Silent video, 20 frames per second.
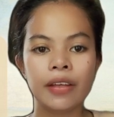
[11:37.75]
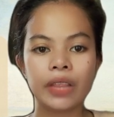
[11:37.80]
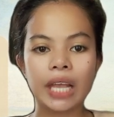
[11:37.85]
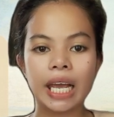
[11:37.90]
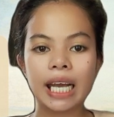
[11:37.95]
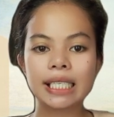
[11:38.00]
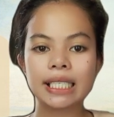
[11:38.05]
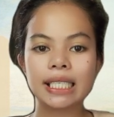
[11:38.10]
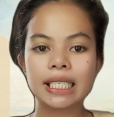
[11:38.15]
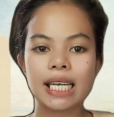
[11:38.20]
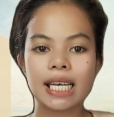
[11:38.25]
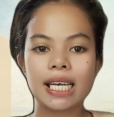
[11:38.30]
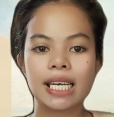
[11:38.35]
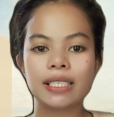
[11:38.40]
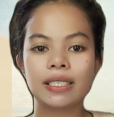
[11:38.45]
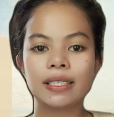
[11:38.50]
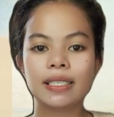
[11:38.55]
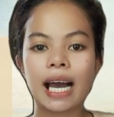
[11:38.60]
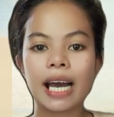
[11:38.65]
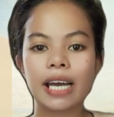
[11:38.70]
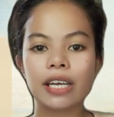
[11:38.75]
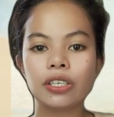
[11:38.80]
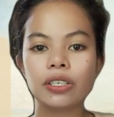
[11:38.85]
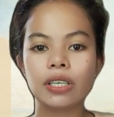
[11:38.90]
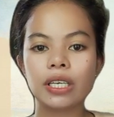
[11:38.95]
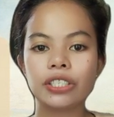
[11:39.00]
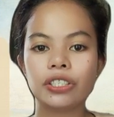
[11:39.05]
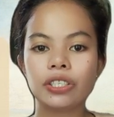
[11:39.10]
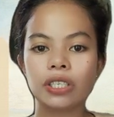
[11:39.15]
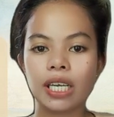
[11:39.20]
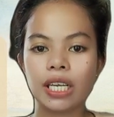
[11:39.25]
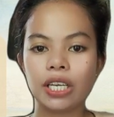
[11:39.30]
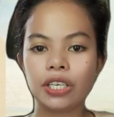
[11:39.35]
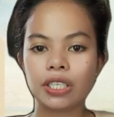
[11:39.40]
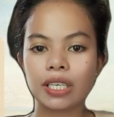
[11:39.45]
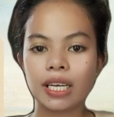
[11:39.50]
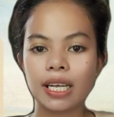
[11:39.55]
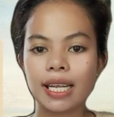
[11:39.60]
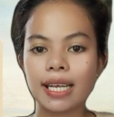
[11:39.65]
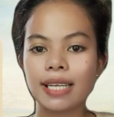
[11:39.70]
Next is higher
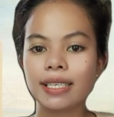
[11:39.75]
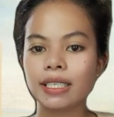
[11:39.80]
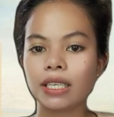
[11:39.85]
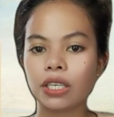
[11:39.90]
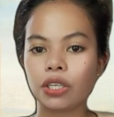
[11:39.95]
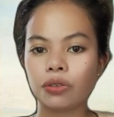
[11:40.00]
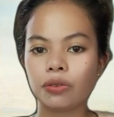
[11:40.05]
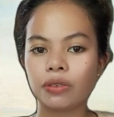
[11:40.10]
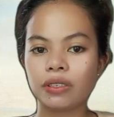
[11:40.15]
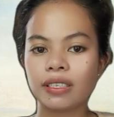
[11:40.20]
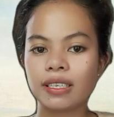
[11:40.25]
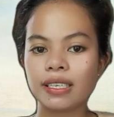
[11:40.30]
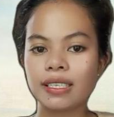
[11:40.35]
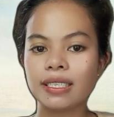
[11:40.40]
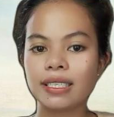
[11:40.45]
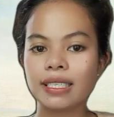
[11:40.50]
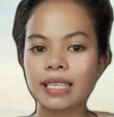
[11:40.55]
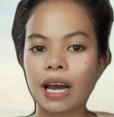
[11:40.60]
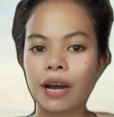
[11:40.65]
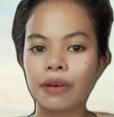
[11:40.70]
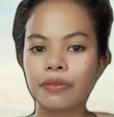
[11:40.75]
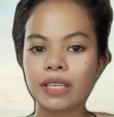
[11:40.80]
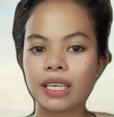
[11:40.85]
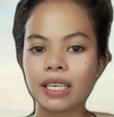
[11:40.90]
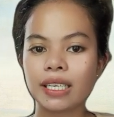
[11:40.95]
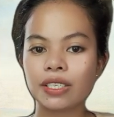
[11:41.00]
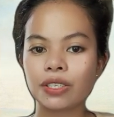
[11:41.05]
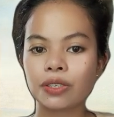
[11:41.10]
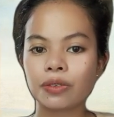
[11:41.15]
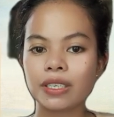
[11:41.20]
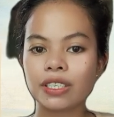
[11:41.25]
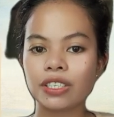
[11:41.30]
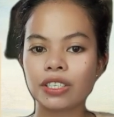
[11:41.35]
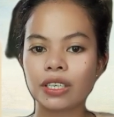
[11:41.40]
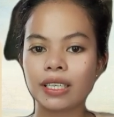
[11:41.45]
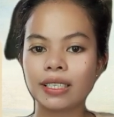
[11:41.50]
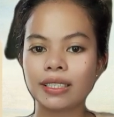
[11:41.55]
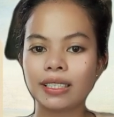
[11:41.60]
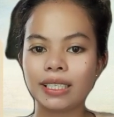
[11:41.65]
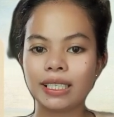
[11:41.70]
education institutions have the
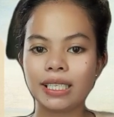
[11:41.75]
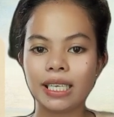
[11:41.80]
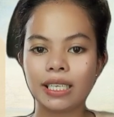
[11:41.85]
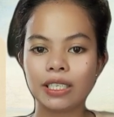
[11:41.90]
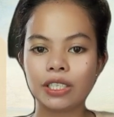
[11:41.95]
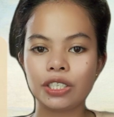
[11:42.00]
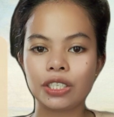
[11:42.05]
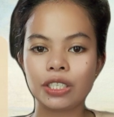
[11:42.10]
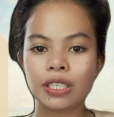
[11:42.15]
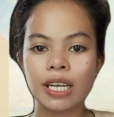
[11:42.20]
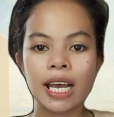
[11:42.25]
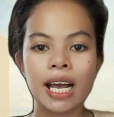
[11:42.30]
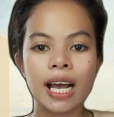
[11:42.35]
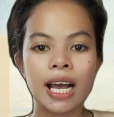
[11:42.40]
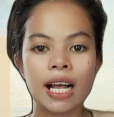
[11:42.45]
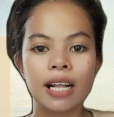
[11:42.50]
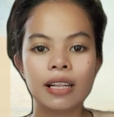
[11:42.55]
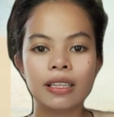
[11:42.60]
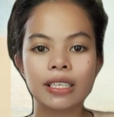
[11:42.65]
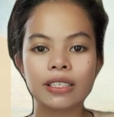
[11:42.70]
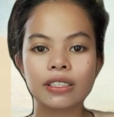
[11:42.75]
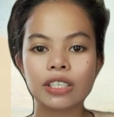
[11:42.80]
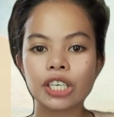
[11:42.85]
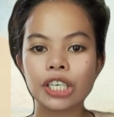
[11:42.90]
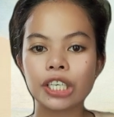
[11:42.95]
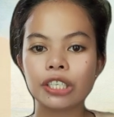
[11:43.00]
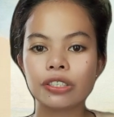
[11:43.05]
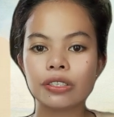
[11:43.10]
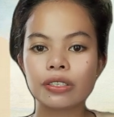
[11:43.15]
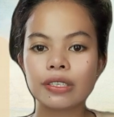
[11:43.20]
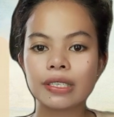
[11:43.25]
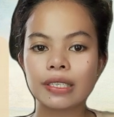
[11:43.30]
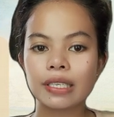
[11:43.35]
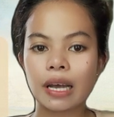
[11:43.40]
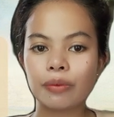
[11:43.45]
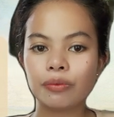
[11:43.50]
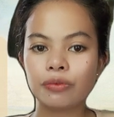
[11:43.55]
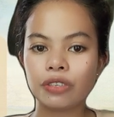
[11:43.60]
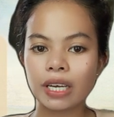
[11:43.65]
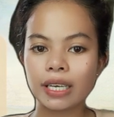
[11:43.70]
discretion to teach literature
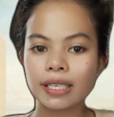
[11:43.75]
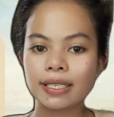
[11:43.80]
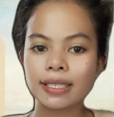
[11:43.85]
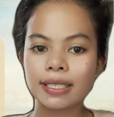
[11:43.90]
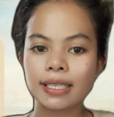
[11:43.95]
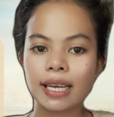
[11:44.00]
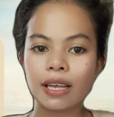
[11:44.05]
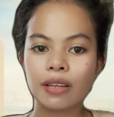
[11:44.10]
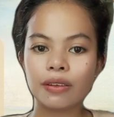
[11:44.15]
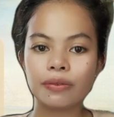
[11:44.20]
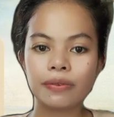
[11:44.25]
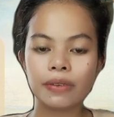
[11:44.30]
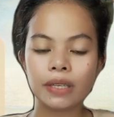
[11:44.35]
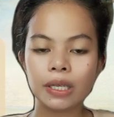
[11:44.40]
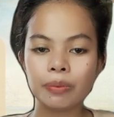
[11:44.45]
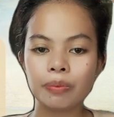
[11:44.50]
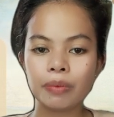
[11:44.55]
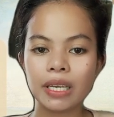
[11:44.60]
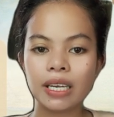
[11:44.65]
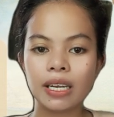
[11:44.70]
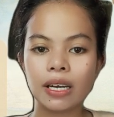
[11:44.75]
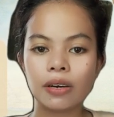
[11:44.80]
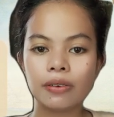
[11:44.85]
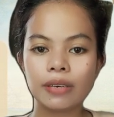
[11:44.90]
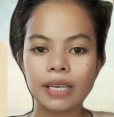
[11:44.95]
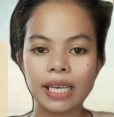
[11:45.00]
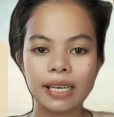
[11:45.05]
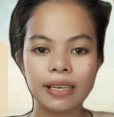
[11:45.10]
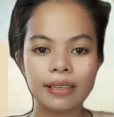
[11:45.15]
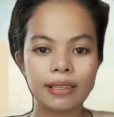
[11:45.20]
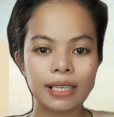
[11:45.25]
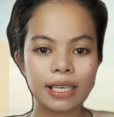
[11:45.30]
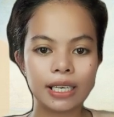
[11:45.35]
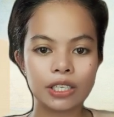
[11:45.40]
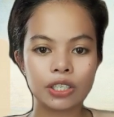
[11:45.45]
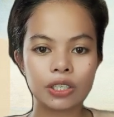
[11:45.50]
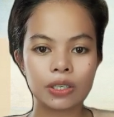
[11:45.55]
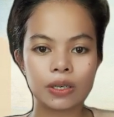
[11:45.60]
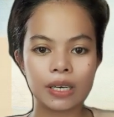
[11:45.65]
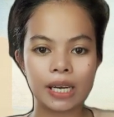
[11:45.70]
subjects in Filipino,
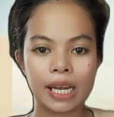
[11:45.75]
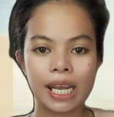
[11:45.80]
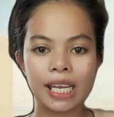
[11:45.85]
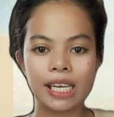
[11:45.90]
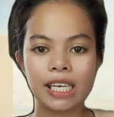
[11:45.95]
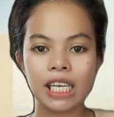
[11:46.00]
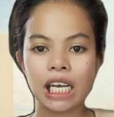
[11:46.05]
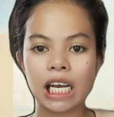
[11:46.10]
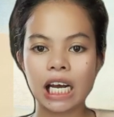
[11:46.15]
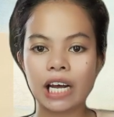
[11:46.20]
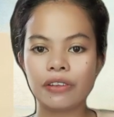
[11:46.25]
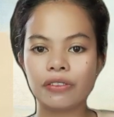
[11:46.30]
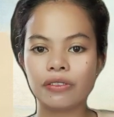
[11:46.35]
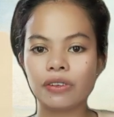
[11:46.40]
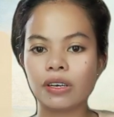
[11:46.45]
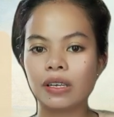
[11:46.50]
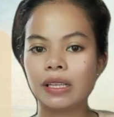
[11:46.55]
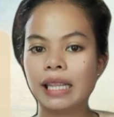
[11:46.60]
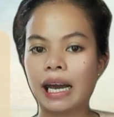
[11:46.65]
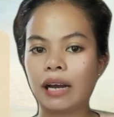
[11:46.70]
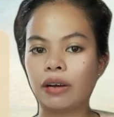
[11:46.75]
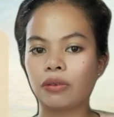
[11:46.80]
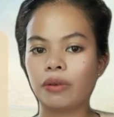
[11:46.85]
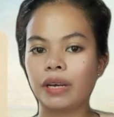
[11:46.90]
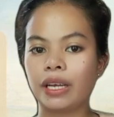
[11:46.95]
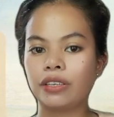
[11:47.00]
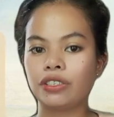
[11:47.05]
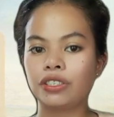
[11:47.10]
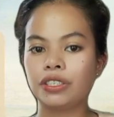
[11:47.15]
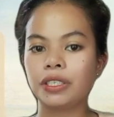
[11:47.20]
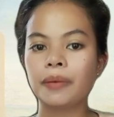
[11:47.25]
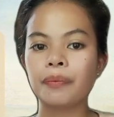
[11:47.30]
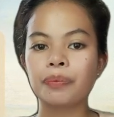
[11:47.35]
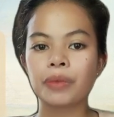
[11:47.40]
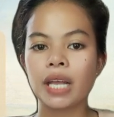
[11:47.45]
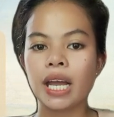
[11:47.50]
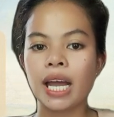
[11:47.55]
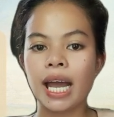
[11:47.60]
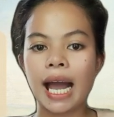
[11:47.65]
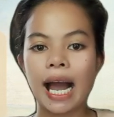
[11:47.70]
English, or any other language.
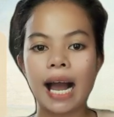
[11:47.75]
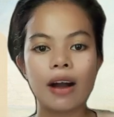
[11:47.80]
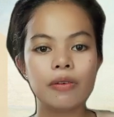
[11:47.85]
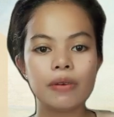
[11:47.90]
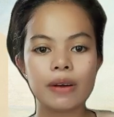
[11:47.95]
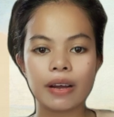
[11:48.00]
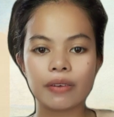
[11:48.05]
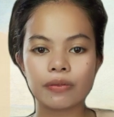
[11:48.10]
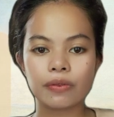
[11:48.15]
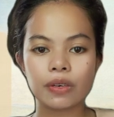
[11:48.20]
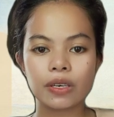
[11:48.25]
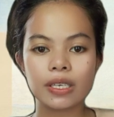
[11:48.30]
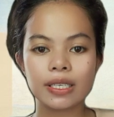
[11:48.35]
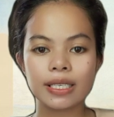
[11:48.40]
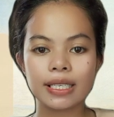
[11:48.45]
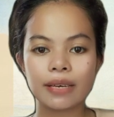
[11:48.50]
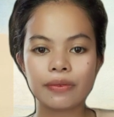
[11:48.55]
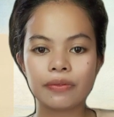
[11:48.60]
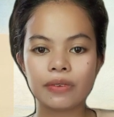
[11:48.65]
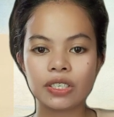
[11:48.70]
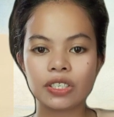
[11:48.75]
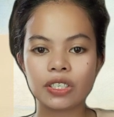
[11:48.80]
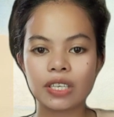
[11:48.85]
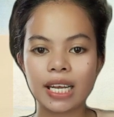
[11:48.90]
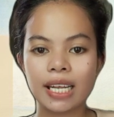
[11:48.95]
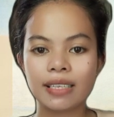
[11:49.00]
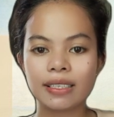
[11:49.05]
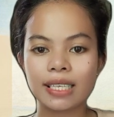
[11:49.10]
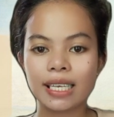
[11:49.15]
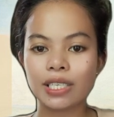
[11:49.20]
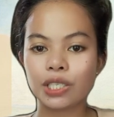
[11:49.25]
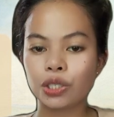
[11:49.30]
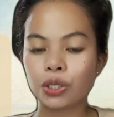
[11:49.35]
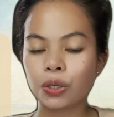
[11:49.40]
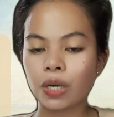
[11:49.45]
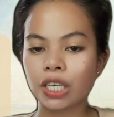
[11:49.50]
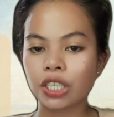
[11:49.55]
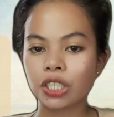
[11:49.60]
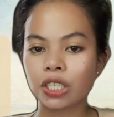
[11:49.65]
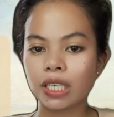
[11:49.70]
However, sufficient
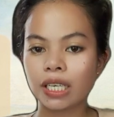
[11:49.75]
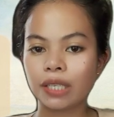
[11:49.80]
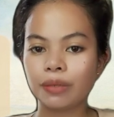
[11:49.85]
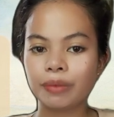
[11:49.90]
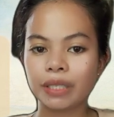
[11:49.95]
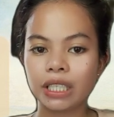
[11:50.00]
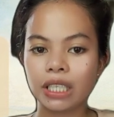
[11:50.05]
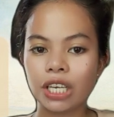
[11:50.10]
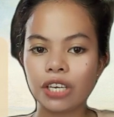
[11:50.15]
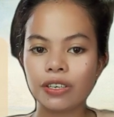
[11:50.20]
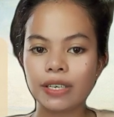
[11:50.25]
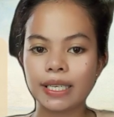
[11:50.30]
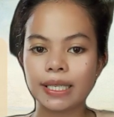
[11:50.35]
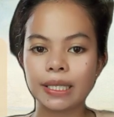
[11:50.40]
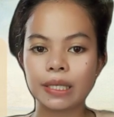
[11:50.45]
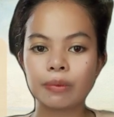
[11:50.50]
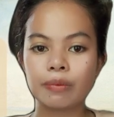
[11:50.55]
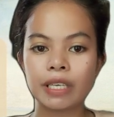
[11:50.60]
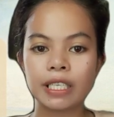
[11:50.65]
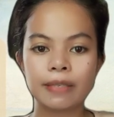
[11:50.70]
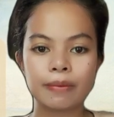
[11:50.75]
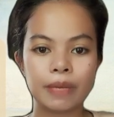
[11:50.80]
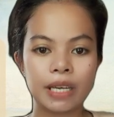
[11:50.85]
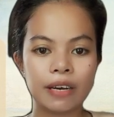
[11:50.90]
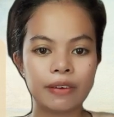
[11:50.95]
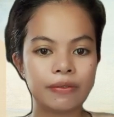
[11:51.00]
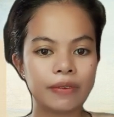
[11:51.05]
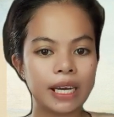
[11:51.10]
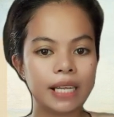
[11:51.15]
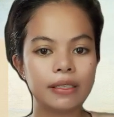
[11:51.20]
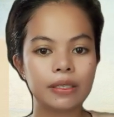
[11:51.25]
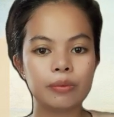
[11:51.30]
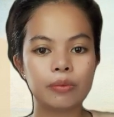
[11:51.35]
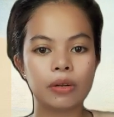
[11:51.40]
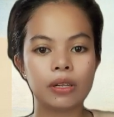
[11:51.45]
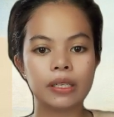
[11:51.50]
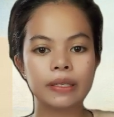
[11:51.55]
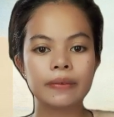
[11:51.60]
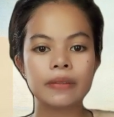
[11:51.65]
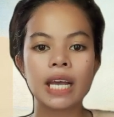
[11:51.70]
instructional materials must be
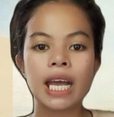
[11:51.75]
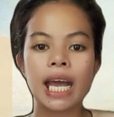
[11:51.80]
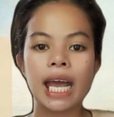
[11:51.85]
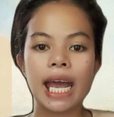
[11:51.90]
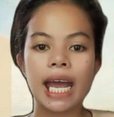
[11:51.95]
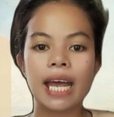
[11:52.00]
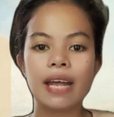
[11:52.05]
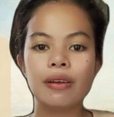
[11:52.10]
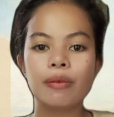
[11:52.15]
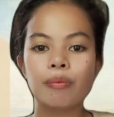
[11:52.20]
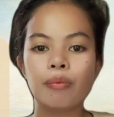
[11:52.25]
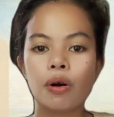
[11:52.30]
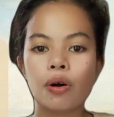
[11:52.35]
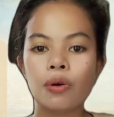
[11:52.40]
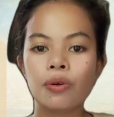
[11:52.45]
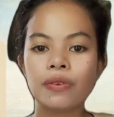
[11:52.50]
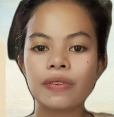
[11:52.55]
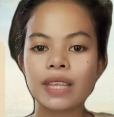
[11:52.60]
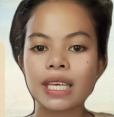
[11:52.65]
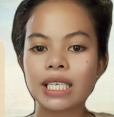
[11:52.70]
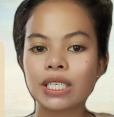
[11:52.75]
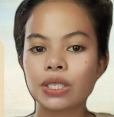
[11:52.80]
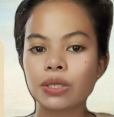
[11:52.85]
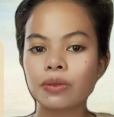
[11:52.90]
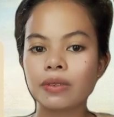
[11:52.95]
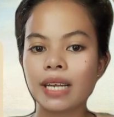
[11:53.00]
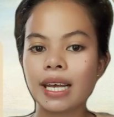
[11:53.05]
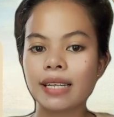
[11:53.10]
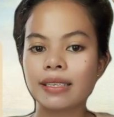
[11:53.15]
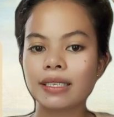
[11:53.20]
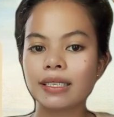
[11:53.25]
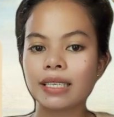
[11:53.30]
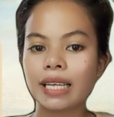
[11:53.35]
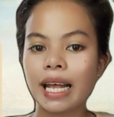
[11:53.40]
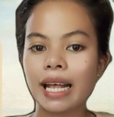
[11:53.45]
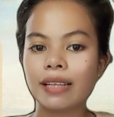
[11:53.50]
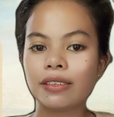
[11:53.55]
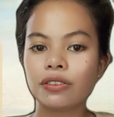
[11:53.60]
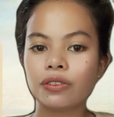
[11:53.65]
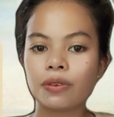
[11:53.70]
available, and both students
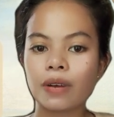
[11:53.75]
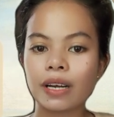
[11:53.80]
and